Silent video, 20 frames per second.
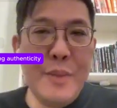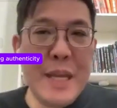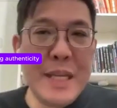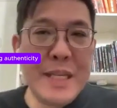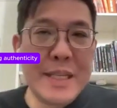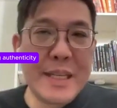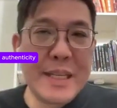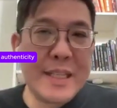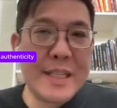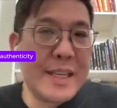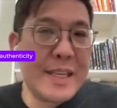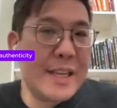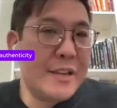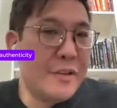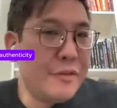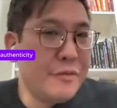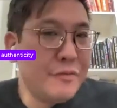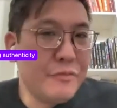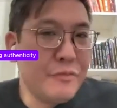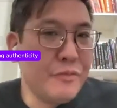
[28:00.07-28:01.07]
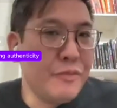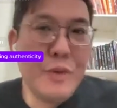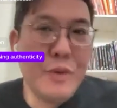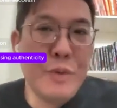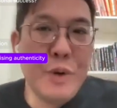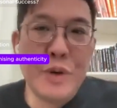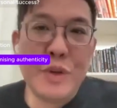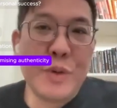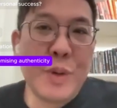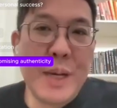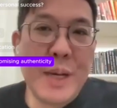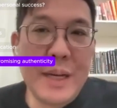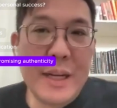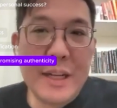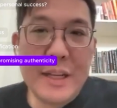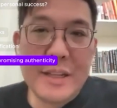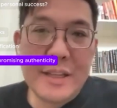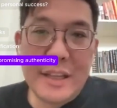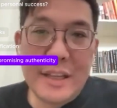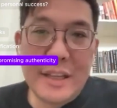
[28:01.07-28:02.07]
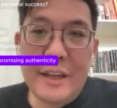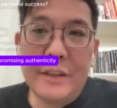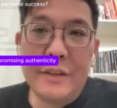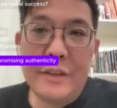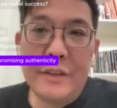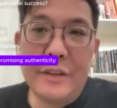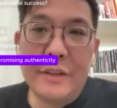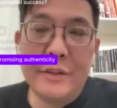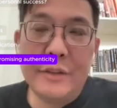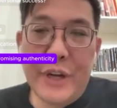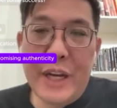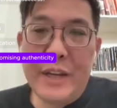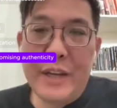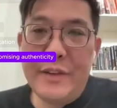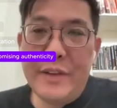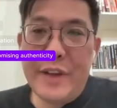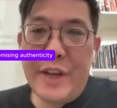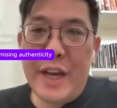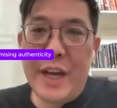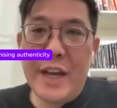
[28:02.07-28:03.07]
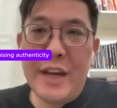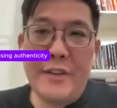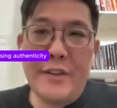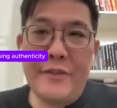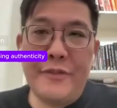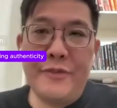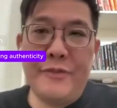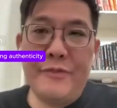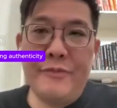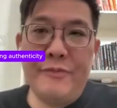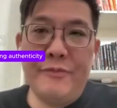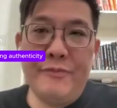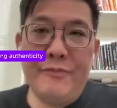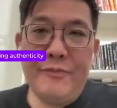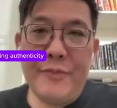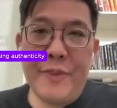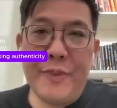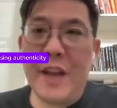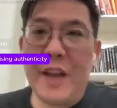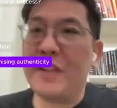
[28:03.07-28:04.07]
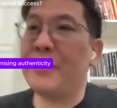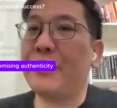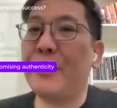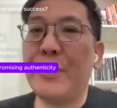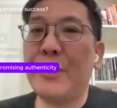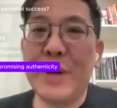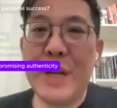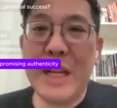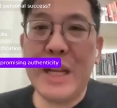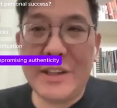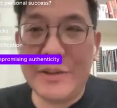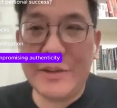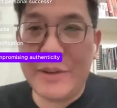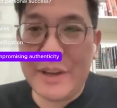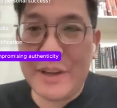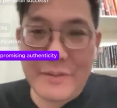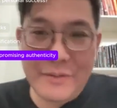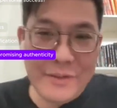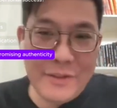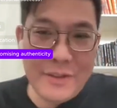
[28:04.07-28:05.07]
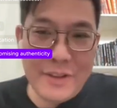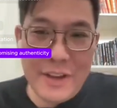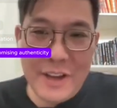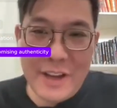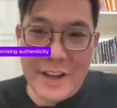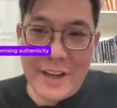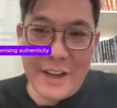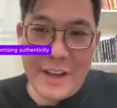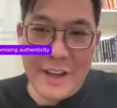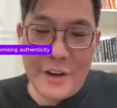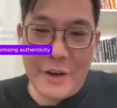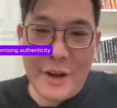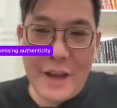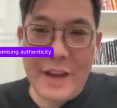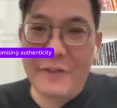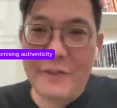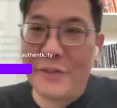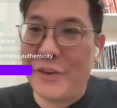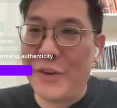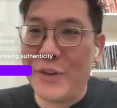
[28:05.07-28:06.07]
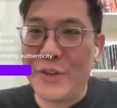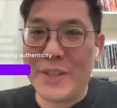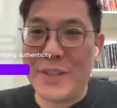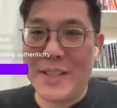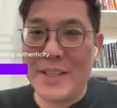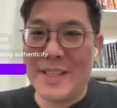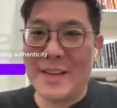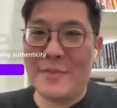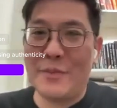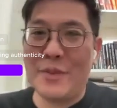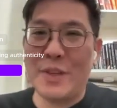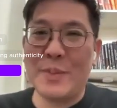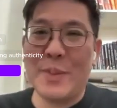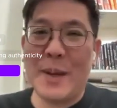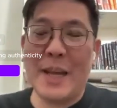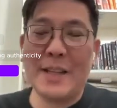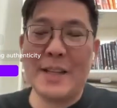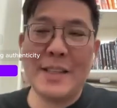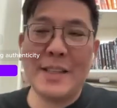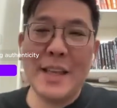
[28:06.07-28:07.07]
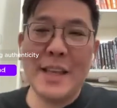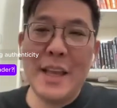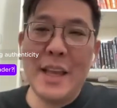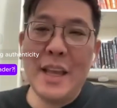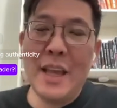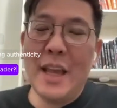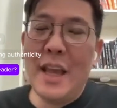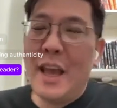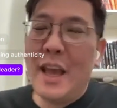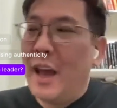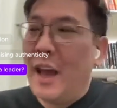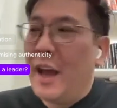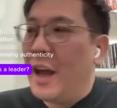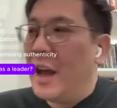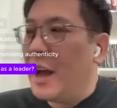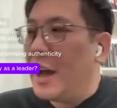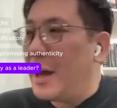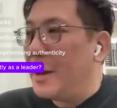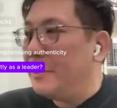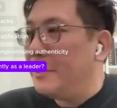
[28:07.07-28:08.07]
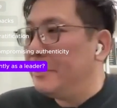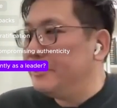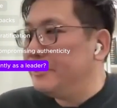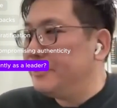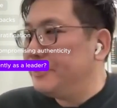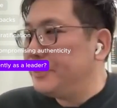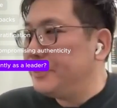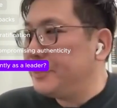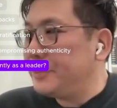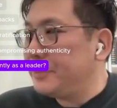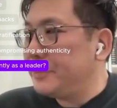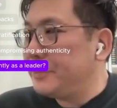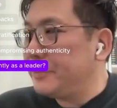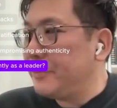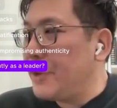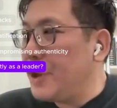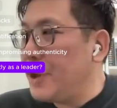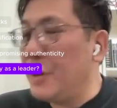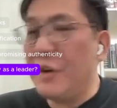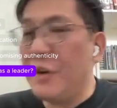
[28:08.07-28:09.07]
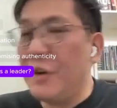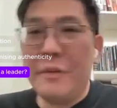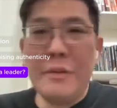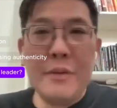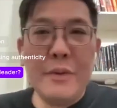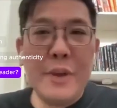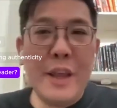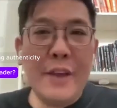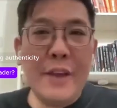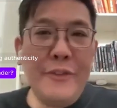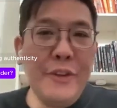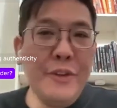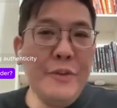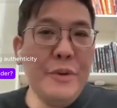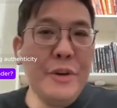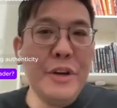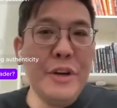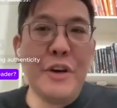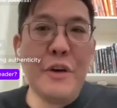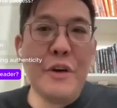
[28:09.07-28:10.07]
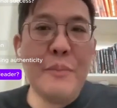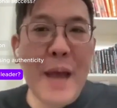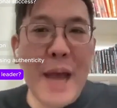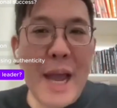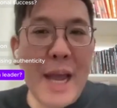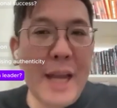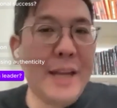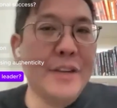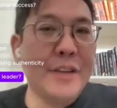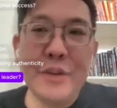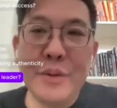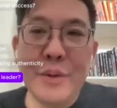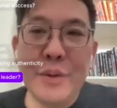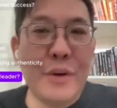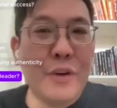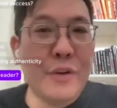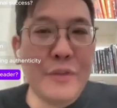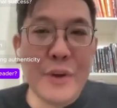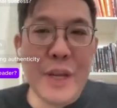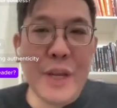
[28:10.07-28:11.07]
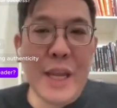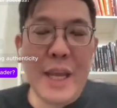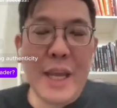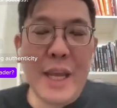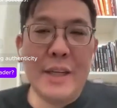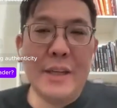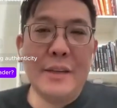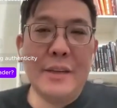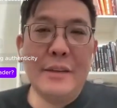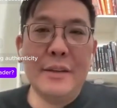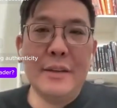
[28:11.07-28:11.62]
basically said you weren't trained as a leader, right? You kind of got thrown into it, head first in some respects. Um, if you were to go back and do it over again,